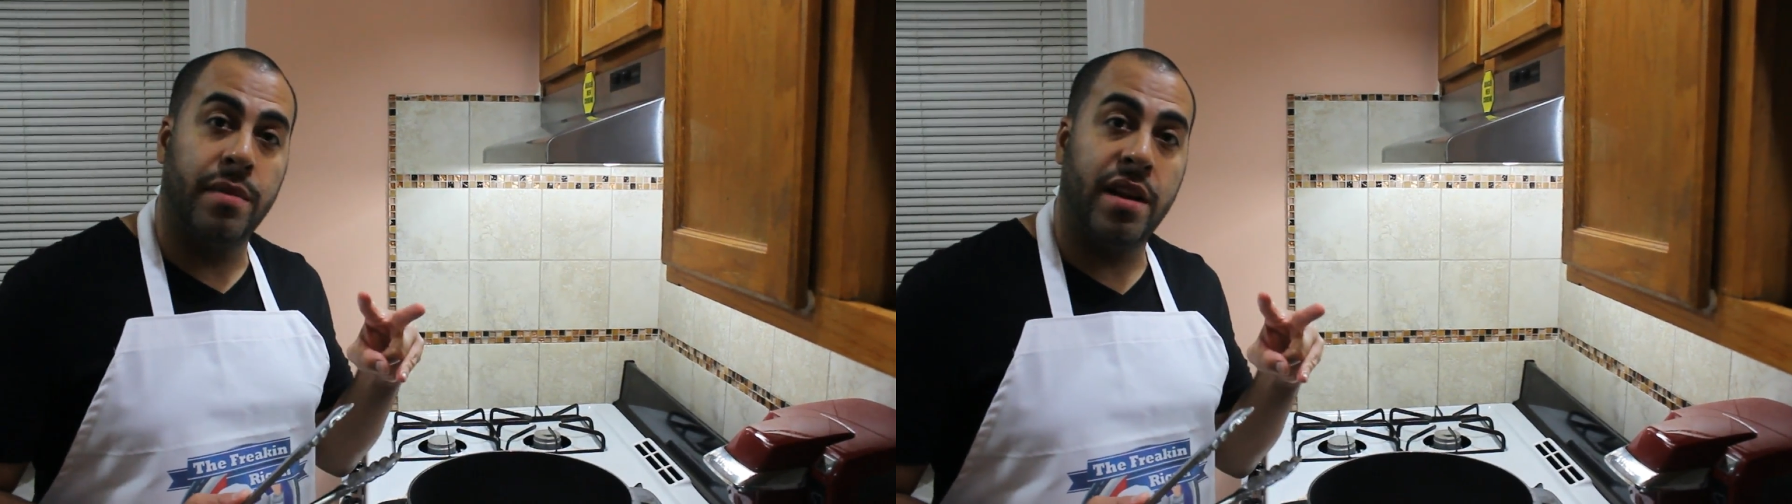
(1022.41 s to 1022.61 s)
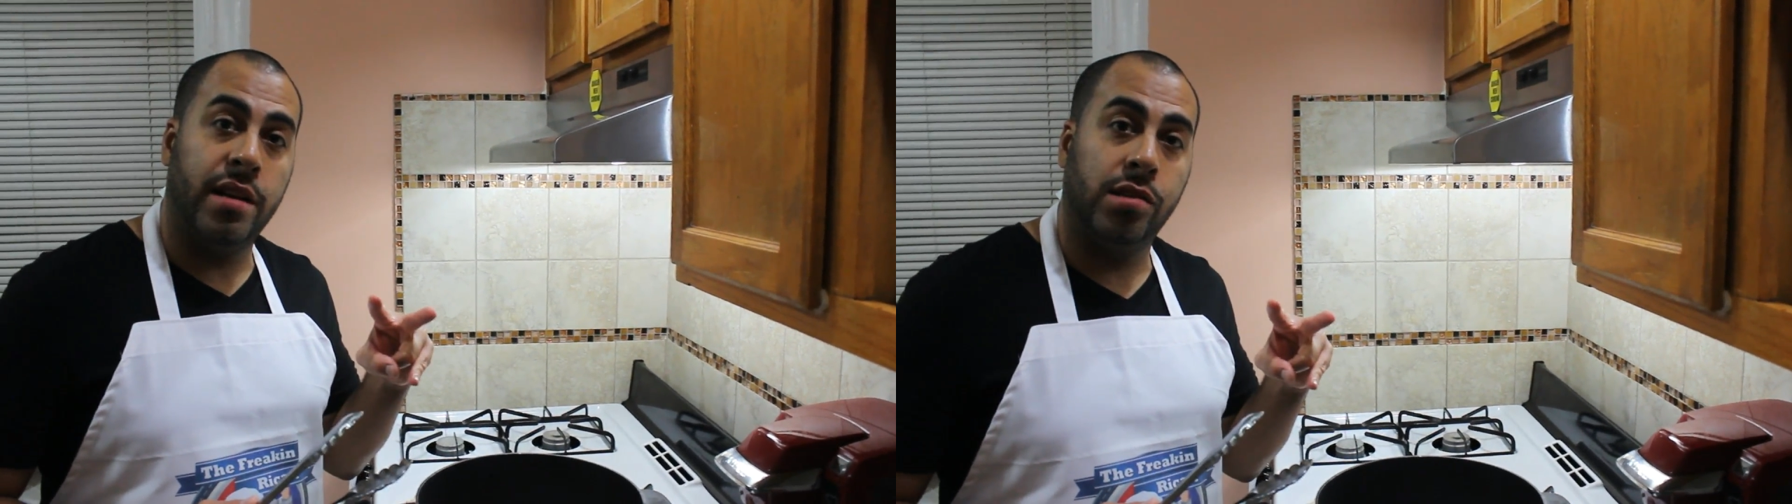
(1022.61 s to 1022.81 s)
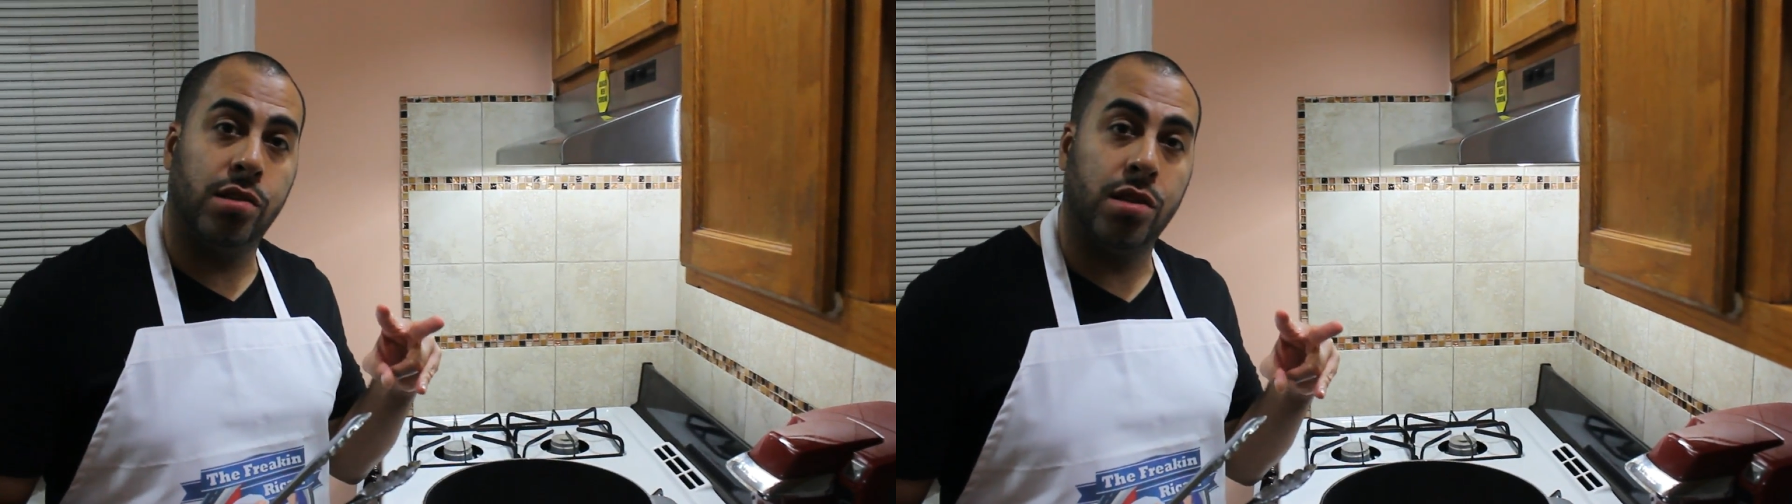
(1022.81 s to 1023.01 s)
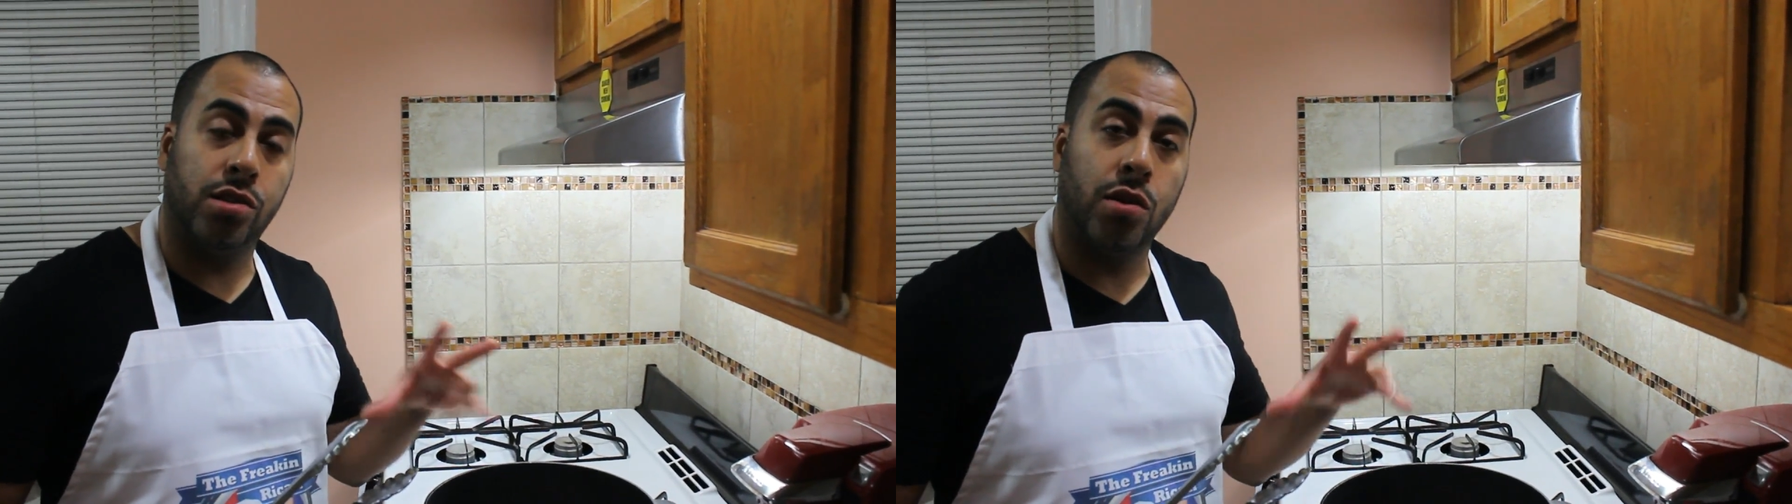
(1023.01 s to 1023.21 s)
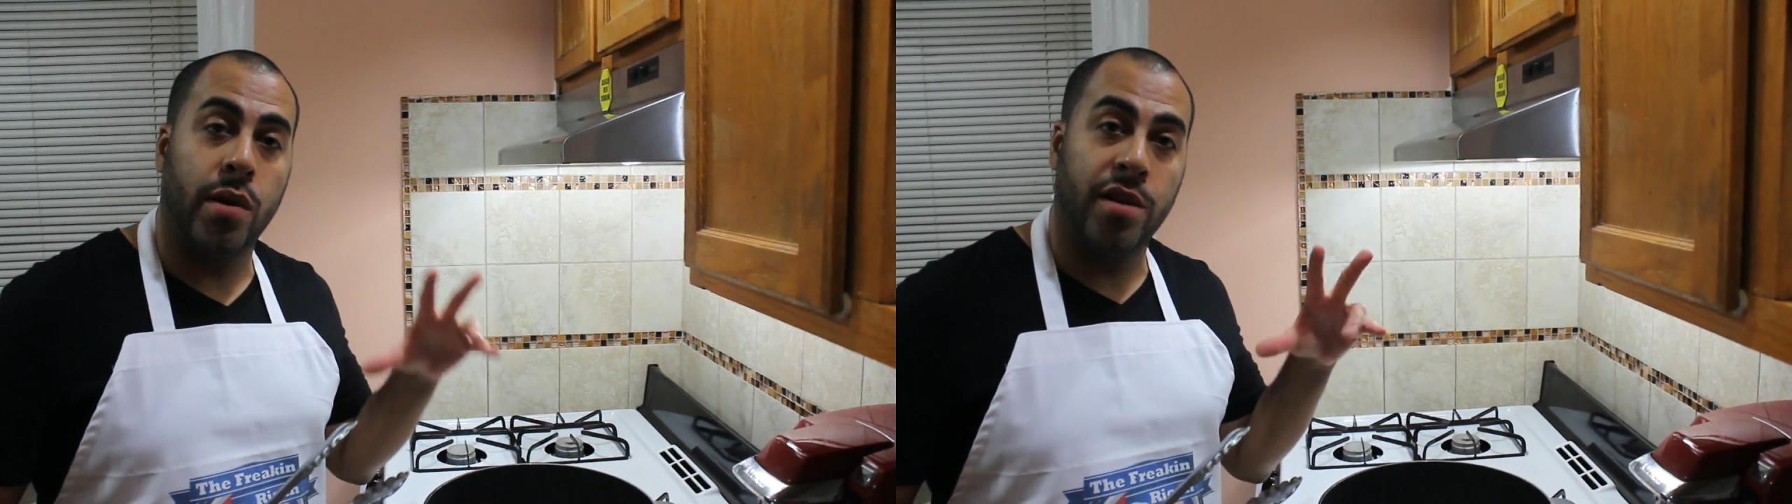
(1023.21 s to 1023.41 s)
minutes,
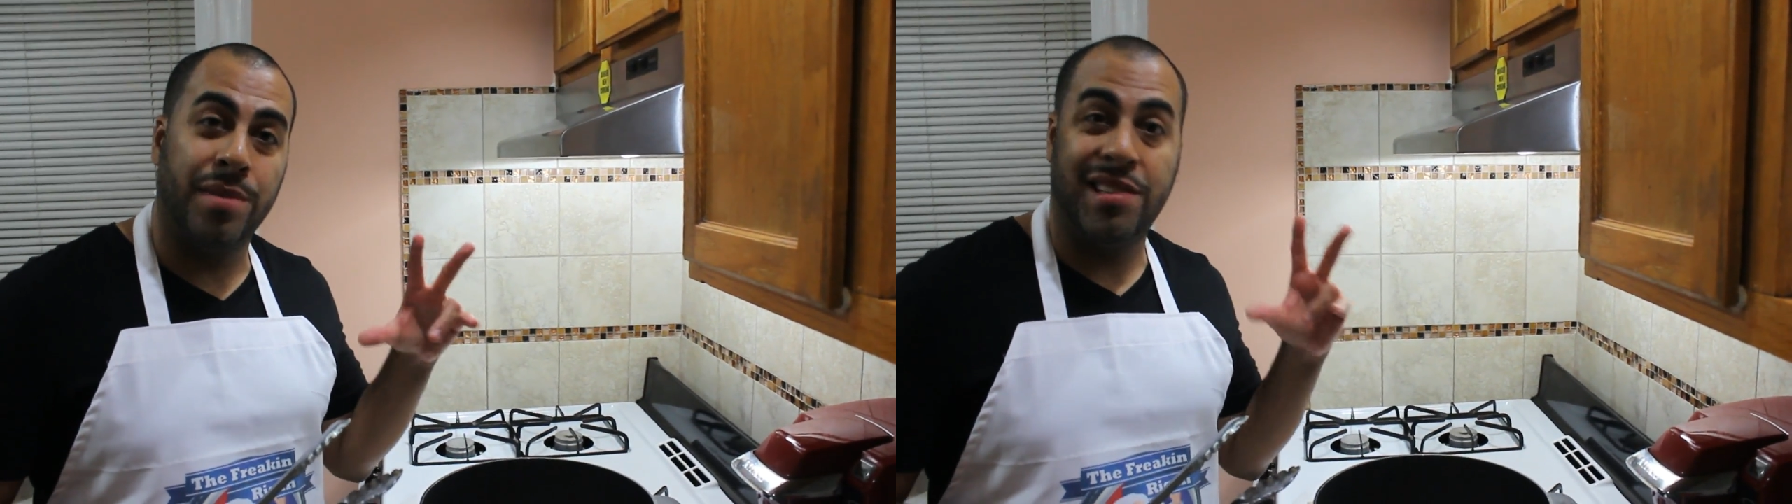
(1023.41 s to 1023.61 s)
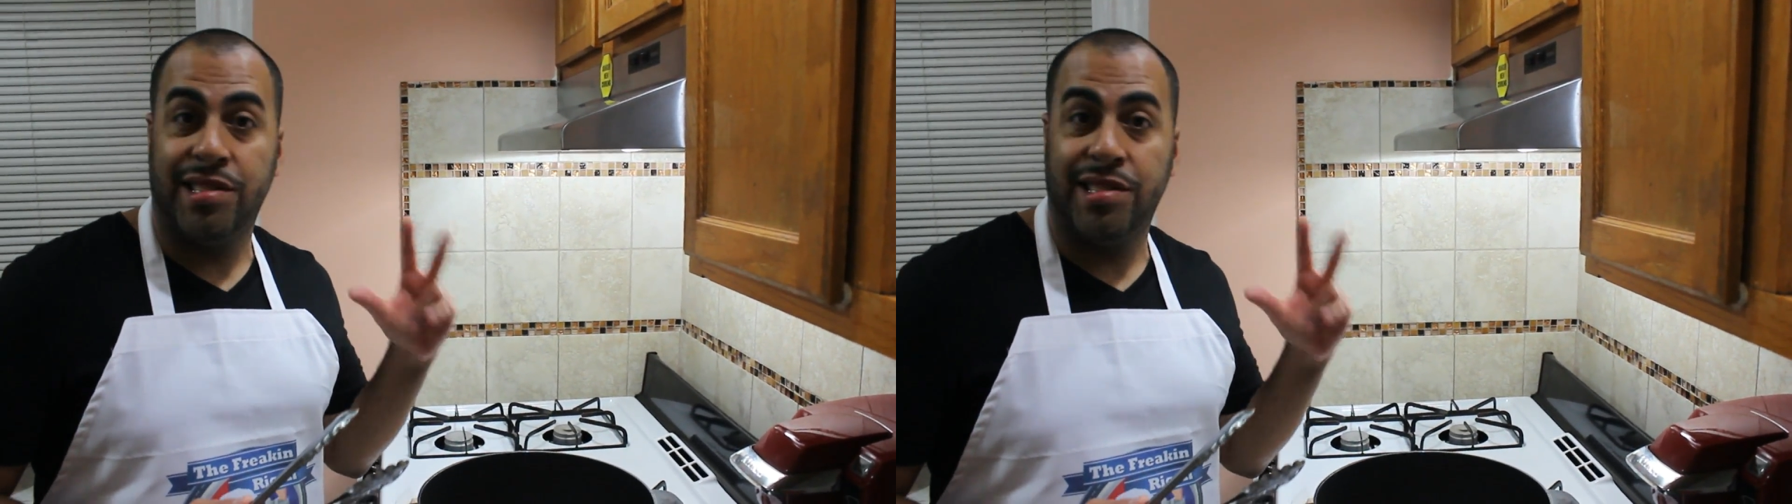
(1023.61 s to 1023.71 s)
so it'll be